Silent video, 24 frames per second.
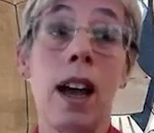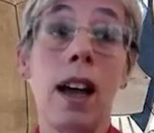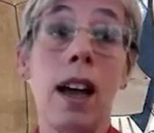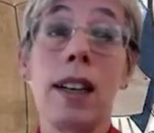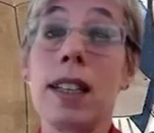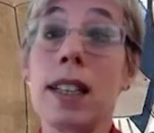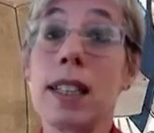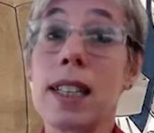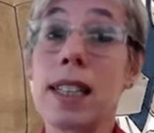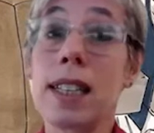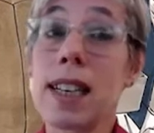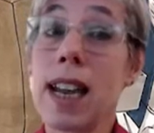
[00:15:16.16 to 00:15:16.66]

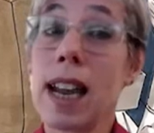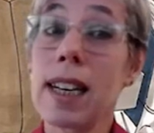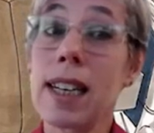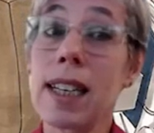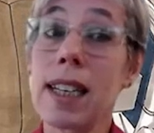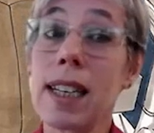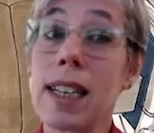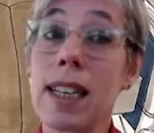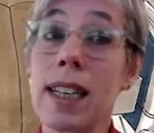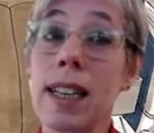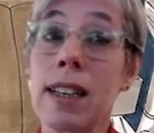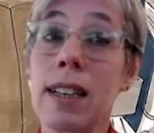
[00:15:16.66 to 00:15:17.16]

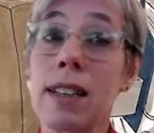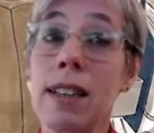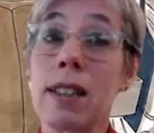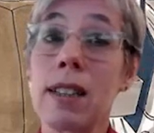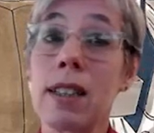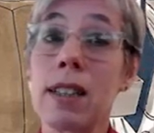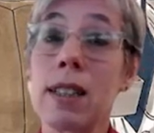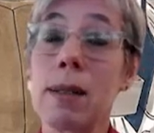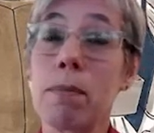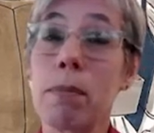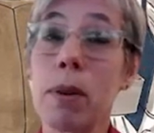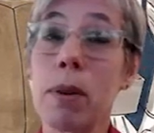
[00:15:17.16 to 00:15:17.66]
Understanding
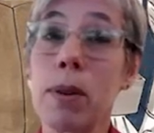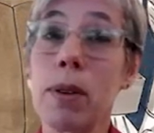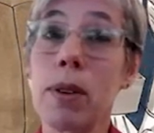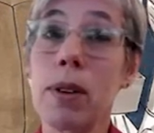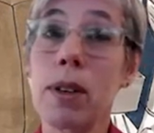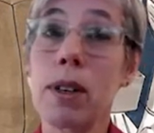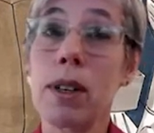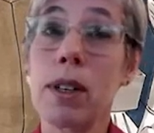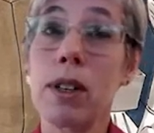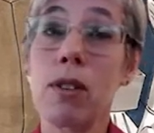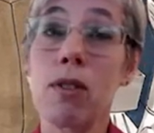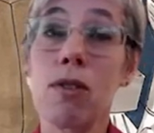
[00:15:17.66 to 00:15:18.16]

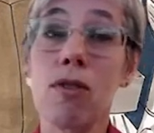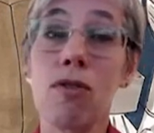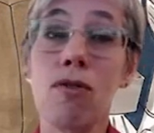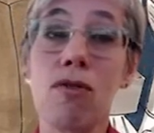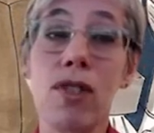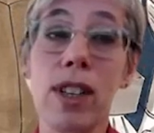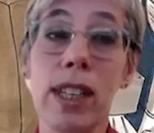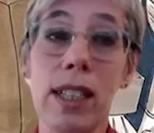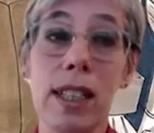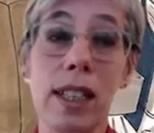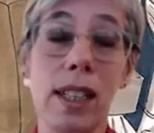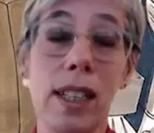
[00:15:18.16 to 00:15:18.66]
spoken or
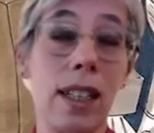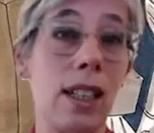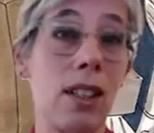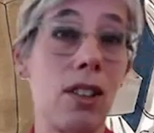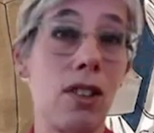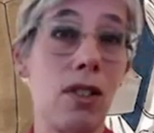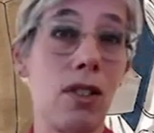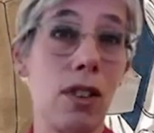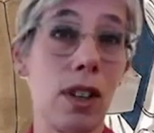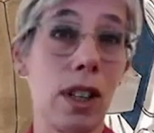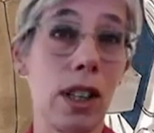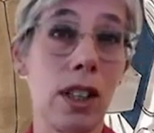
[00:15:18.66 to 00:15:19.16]
written
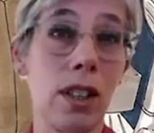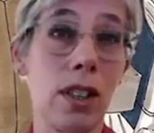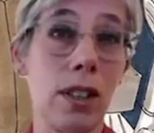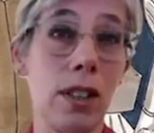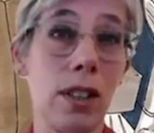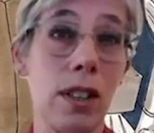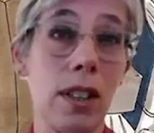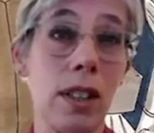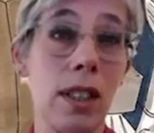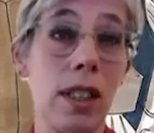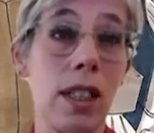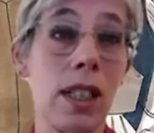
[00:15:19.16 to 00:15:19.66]

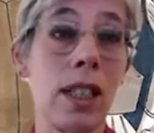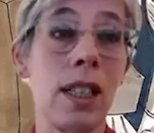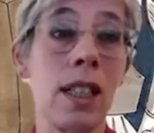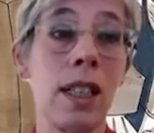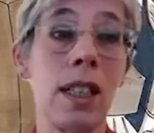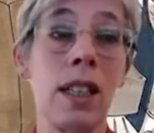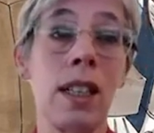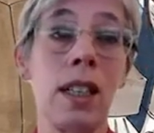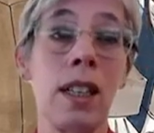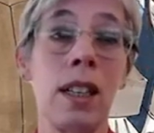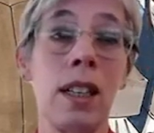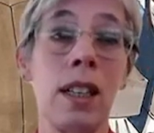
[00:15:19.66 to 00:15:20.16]
instructions,
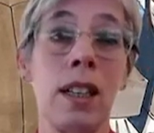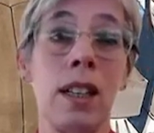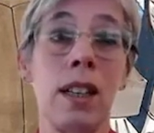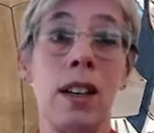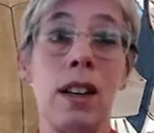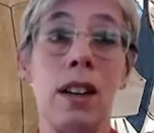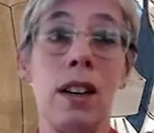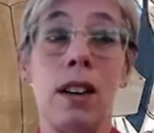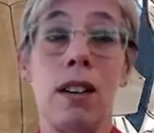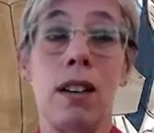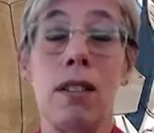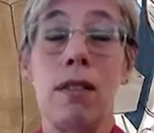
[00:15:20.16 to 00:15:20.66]

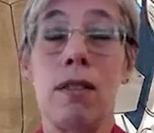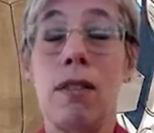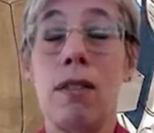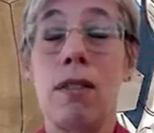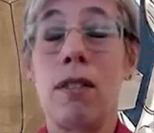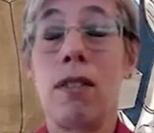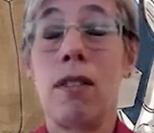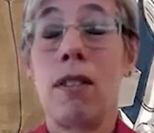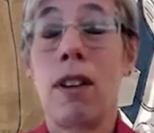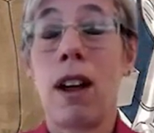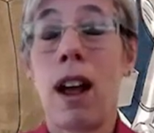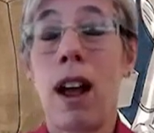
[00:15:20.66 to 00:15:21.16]

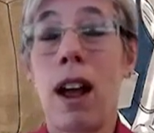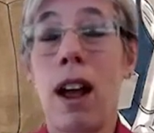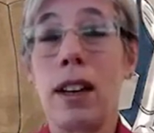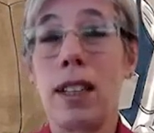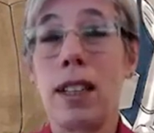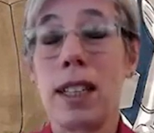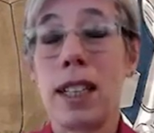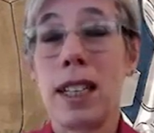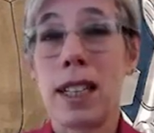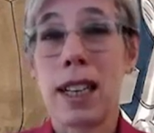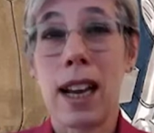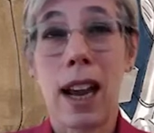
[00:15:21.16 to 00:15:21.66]

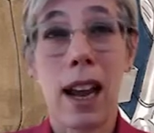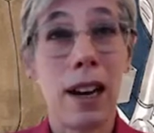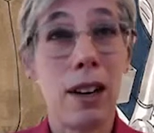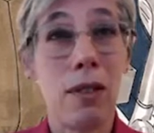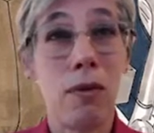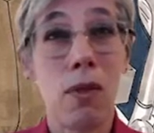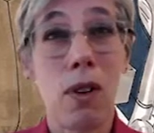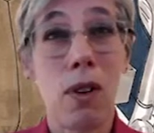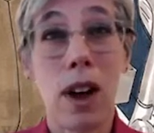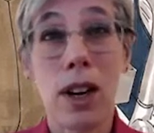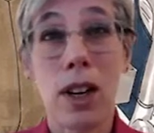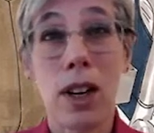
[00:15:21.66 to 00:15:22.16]
understand
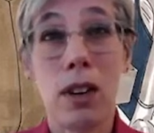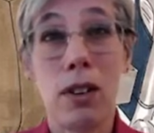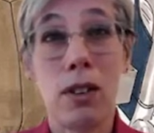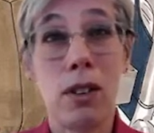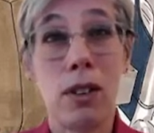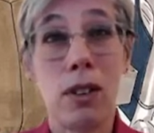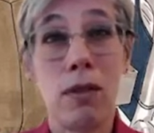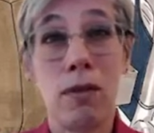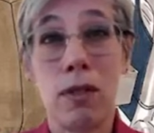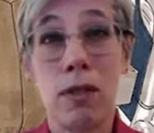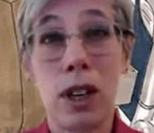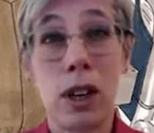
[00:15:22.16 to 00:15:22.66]
why
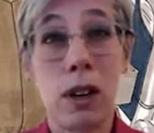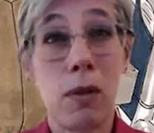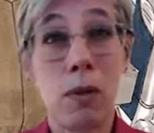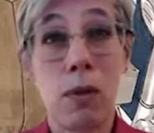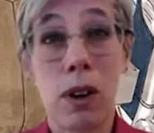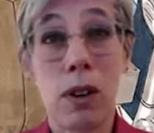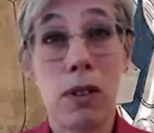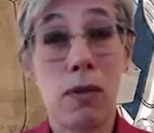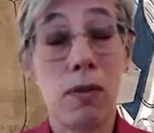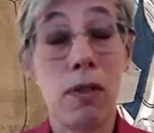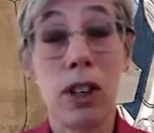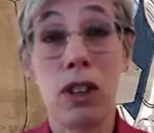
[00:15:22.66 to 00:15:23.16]

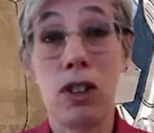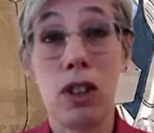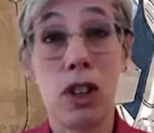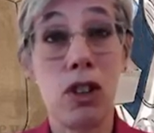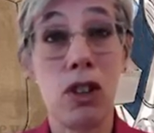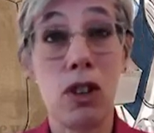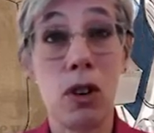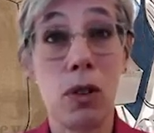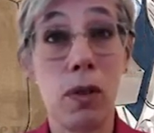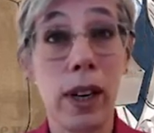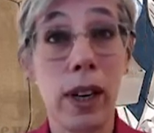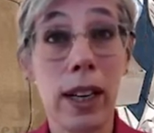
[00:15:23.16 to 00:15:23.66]
what you're
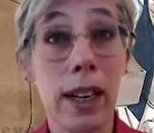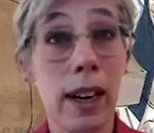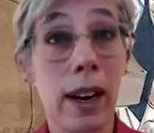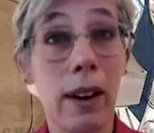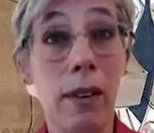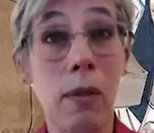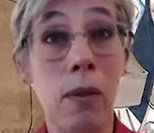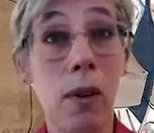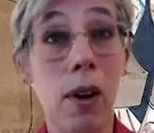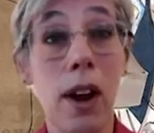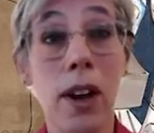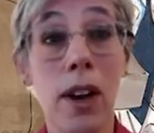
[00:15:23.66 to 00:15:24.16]
doing
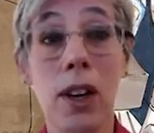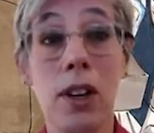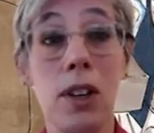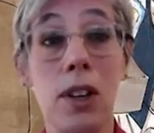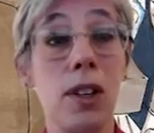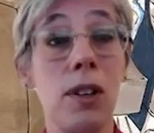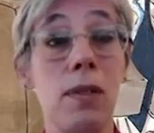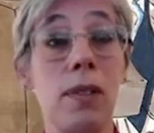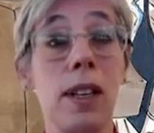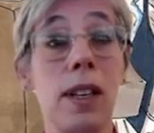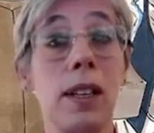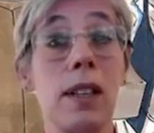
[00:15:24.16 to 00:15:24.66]
and why you're
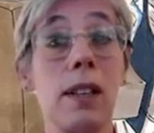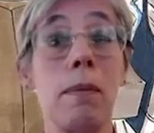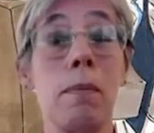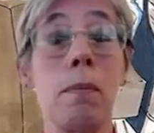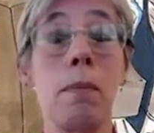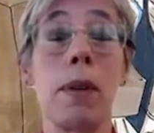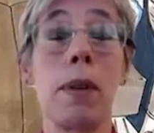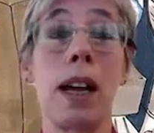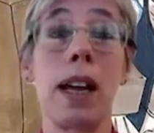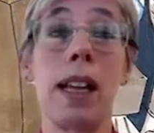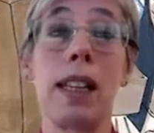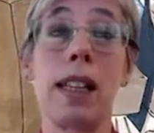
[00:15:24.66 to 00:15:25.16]
doing
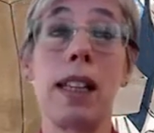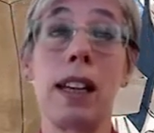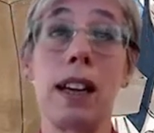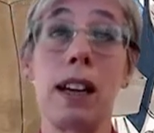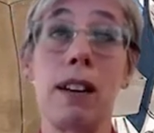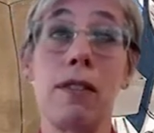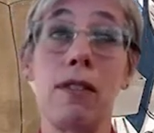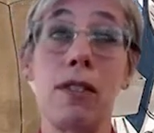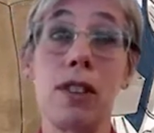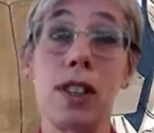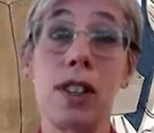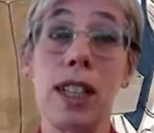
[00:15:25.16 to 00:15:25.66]
them, and
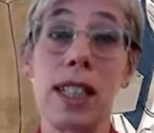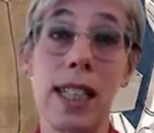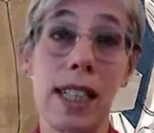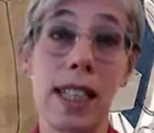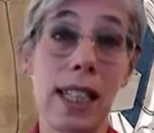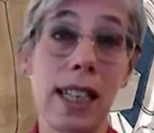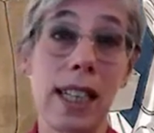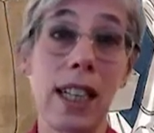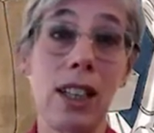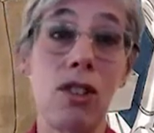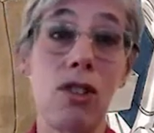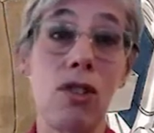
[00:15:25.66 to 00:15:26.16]
therefore
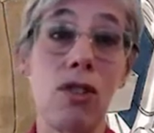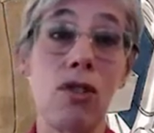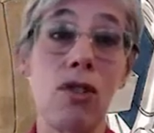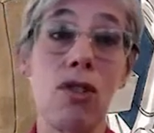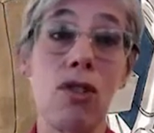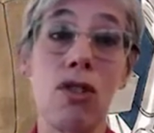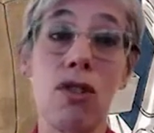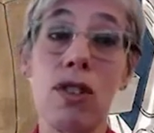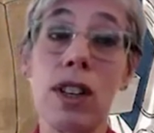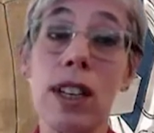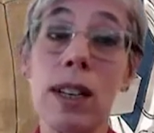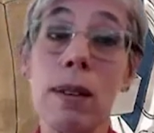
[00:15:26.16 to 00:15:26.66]
sticking to
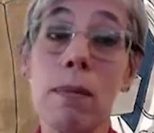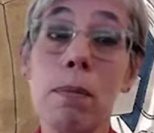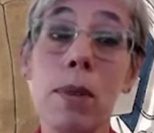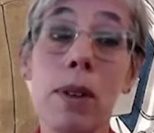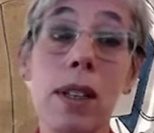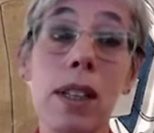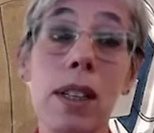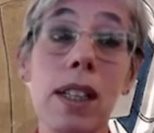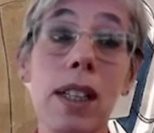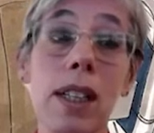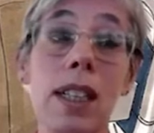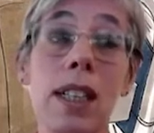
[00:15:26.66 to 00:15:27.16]

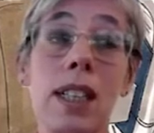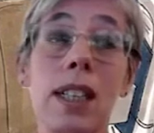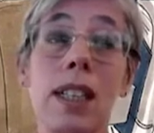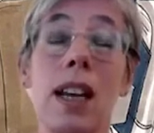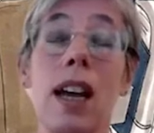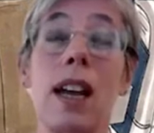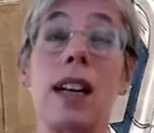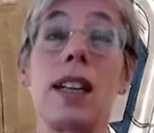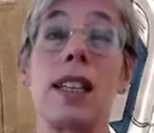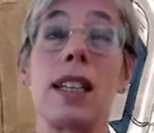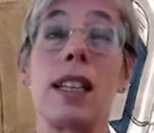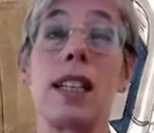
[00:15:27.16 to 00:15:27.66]
treatments,
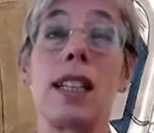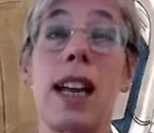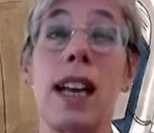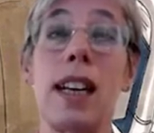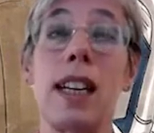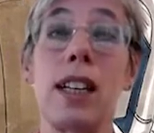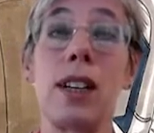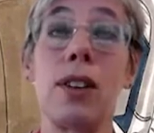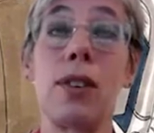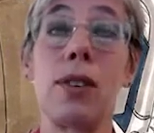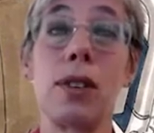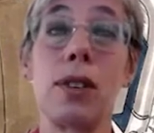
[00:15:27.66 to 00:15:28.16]

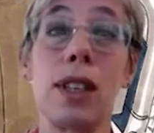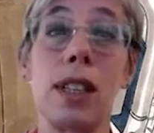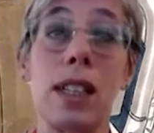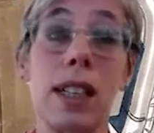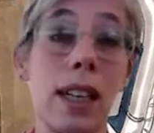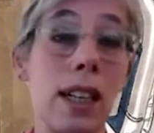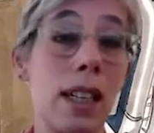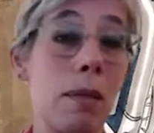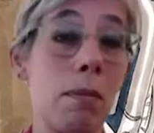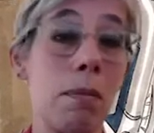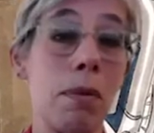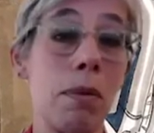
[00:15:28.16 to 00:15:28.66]
understanding
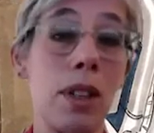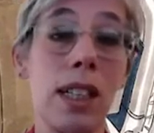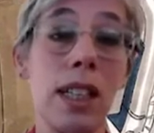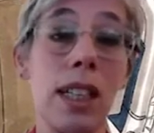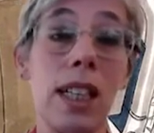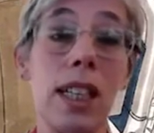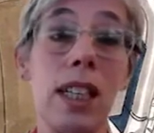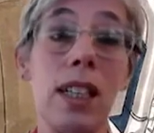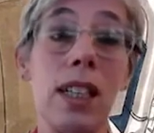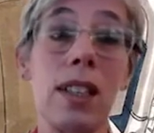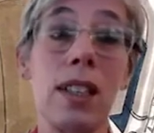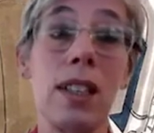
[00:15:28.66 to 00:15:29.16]
consent
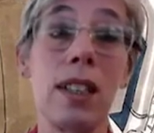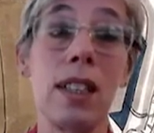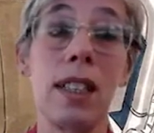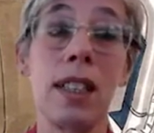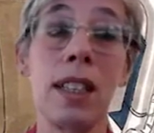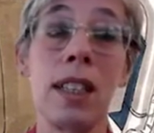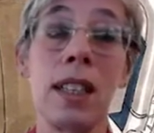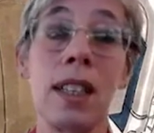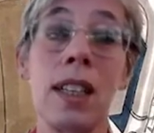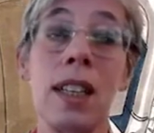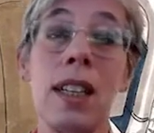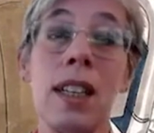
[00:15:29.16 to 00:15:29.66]

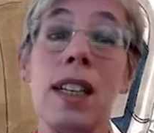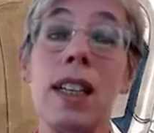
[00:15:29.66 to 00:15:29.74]
procedures.